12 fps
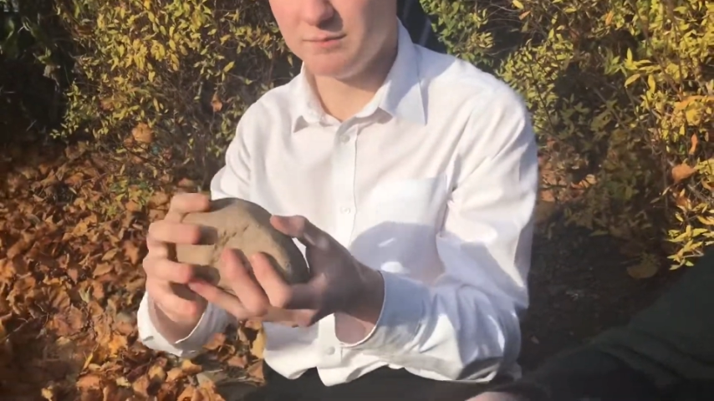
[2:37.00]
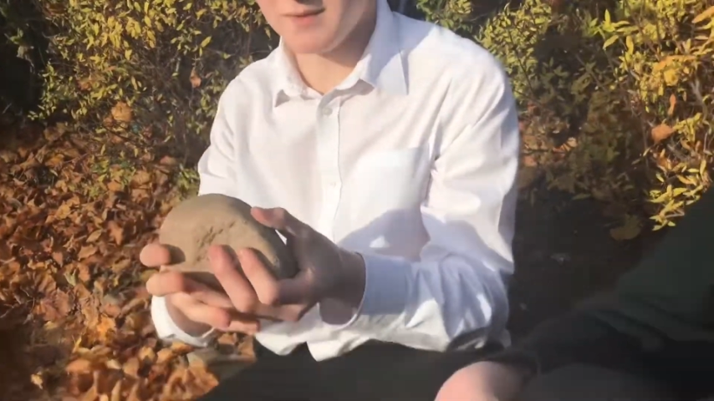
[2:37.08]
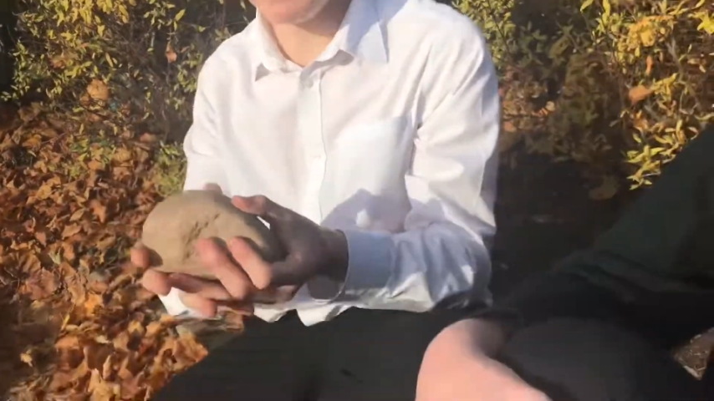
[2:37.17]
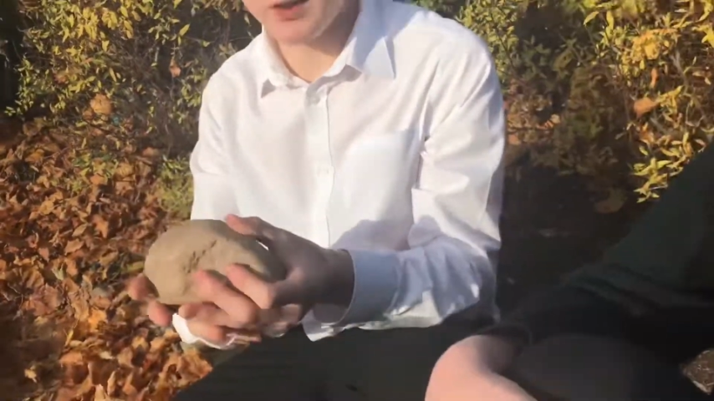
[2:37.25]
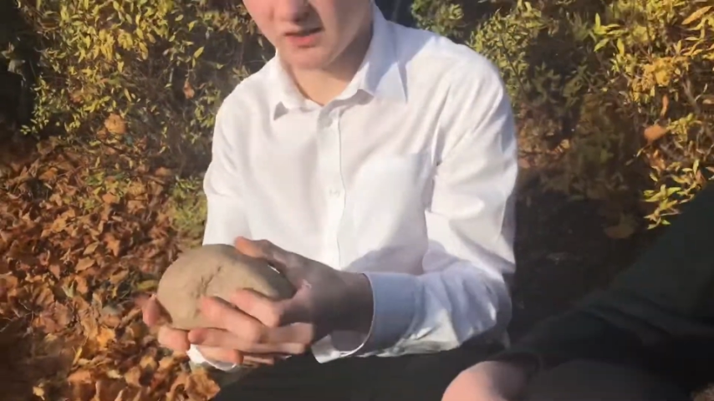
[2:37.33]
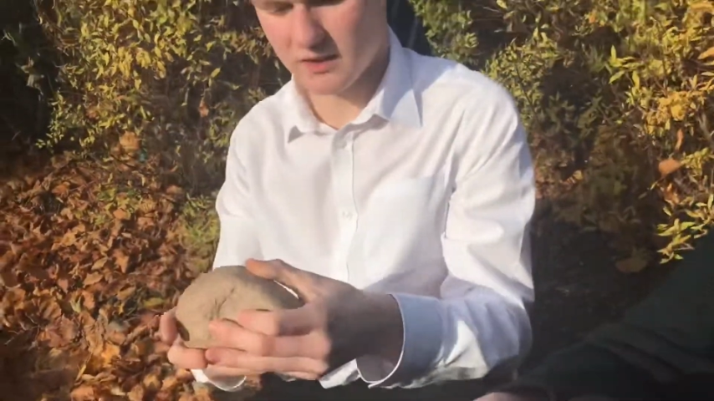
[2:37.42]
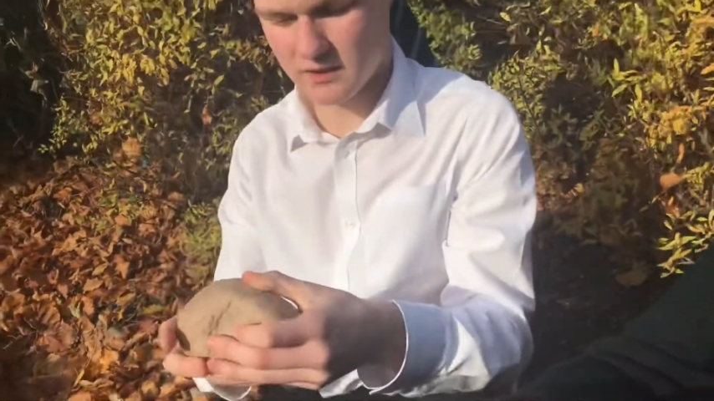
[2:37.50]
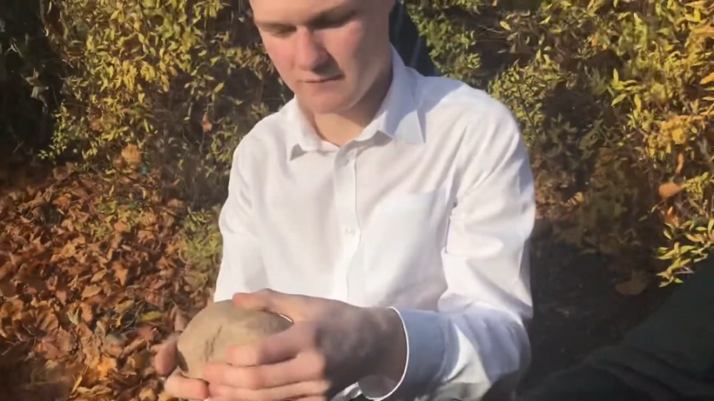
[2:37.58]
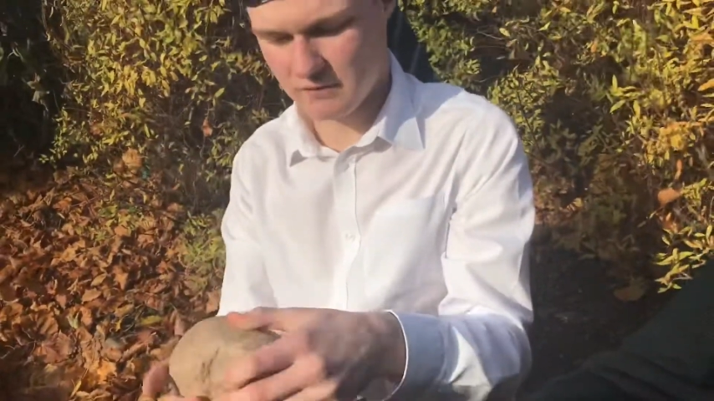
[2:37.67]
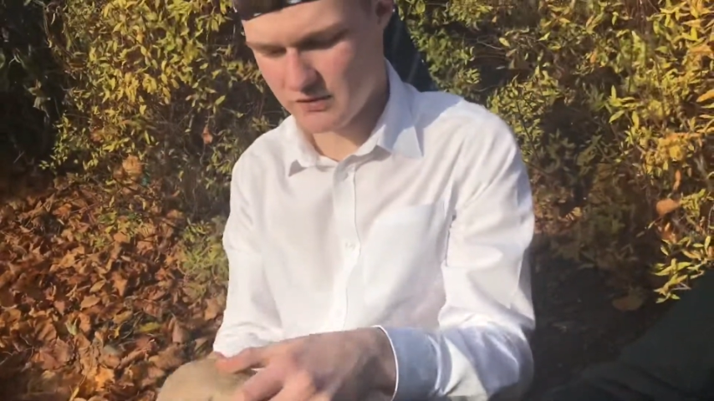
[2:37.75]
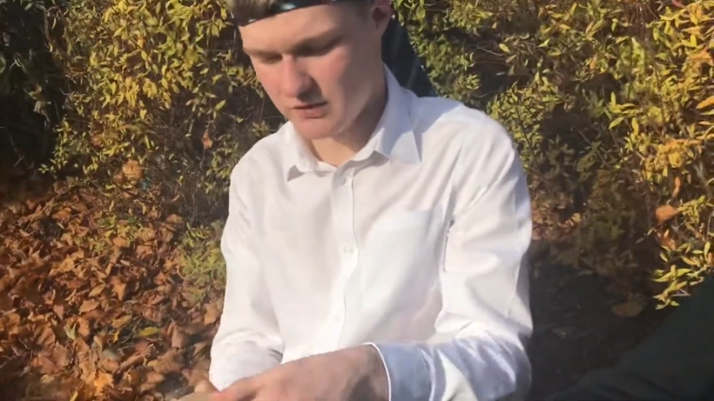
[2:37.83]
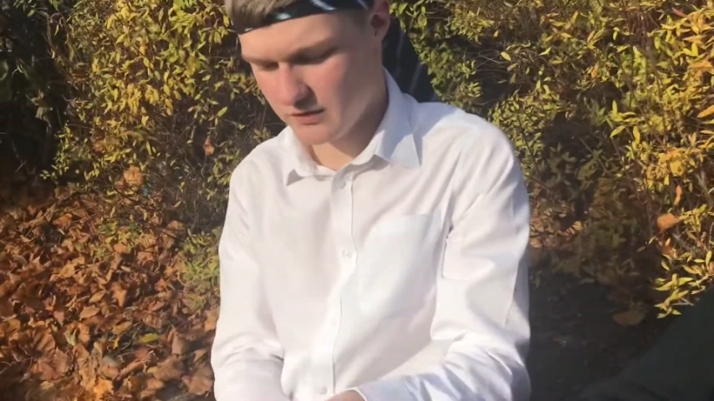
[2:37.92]
bumps and
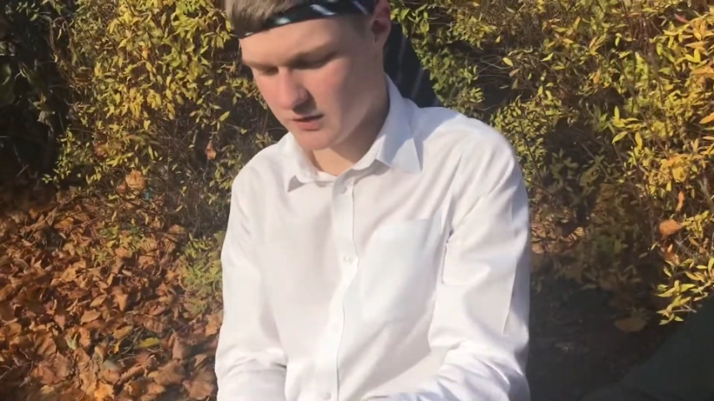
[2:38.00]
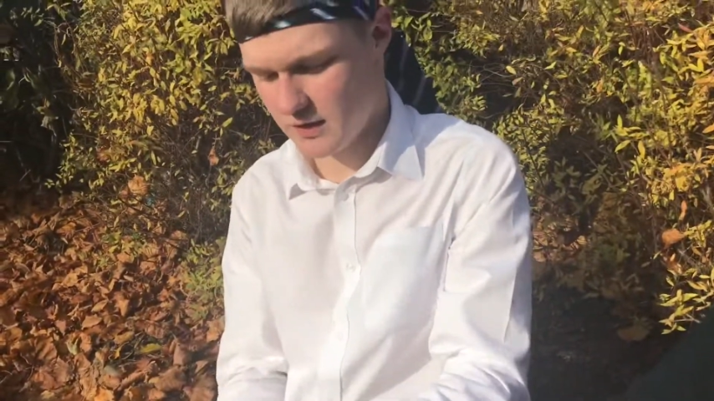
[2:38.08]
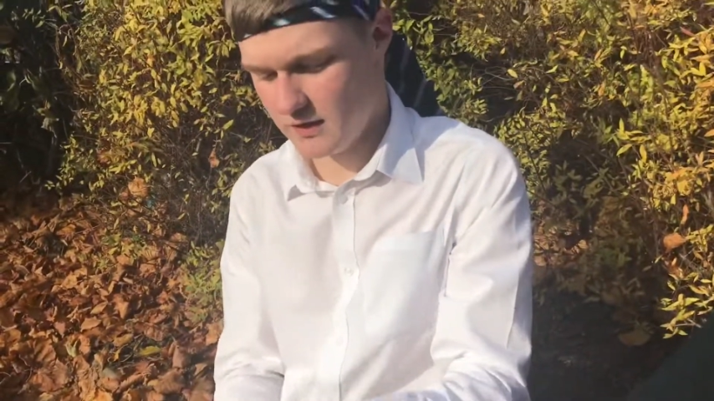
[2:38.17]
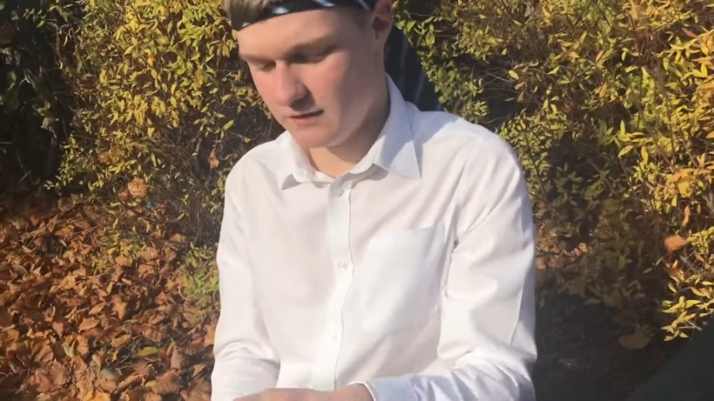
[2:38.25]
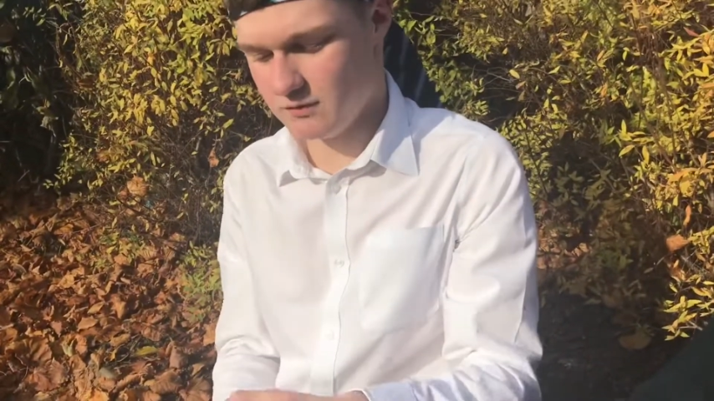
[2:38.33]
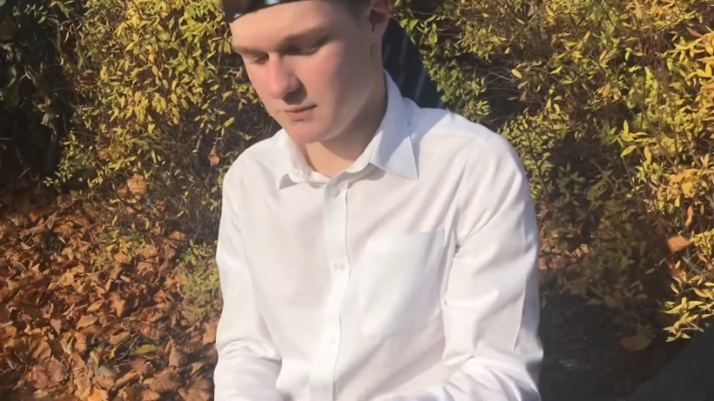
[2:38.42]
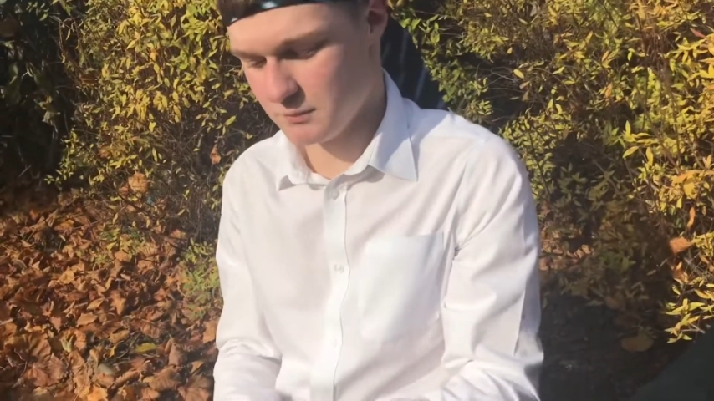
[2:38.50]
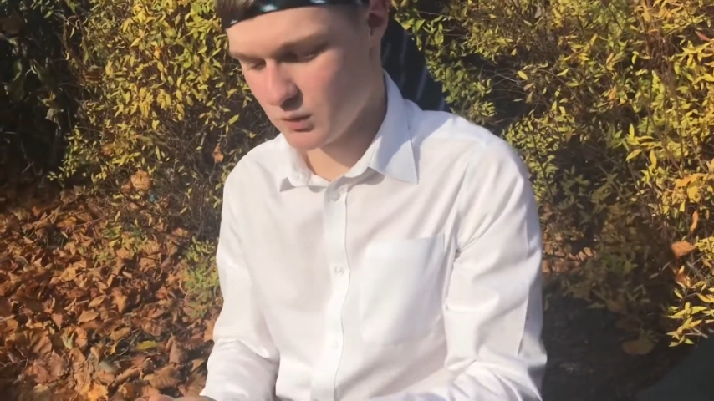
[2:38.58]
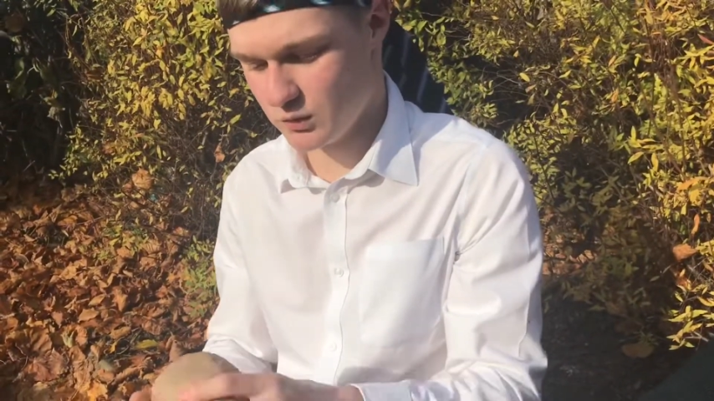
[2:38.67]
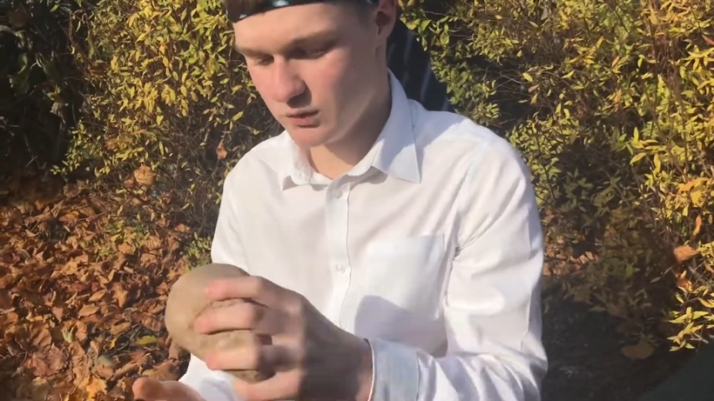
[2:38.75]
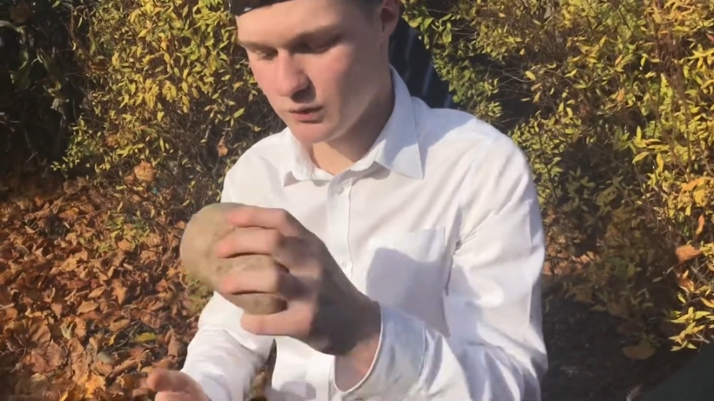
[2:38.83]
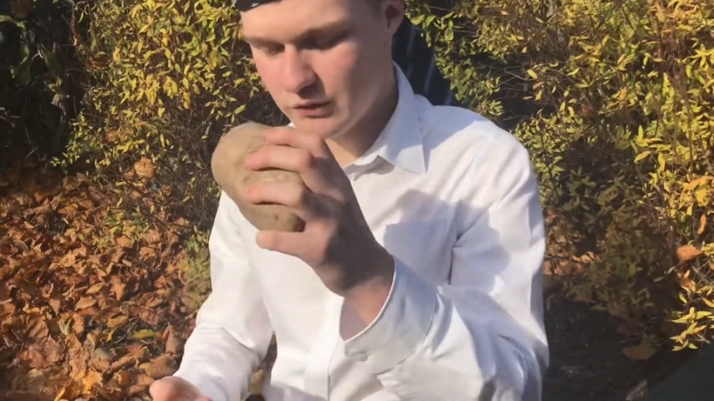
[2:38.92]
crevices, clearly from
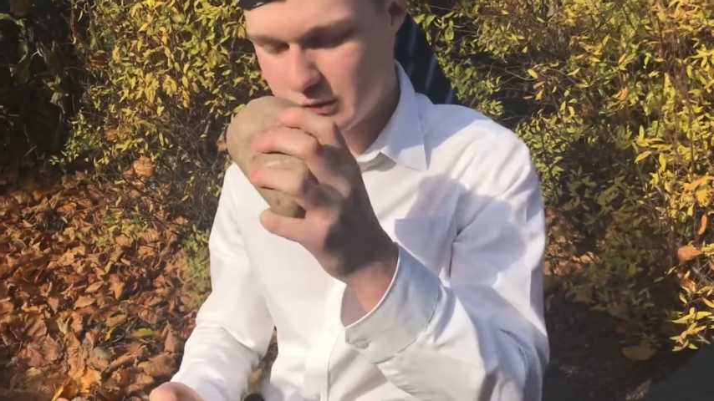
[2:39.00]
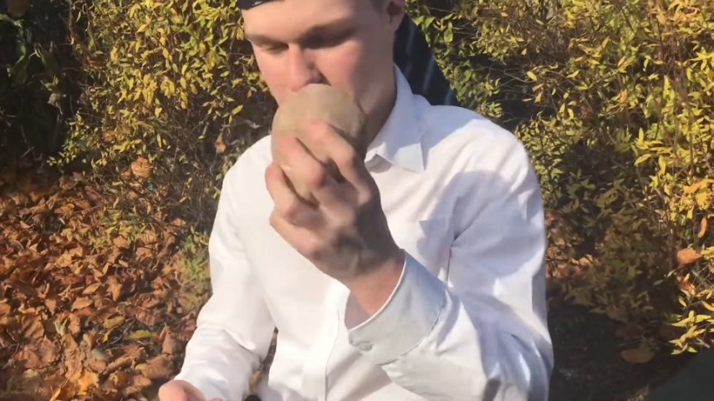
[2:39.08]
good use,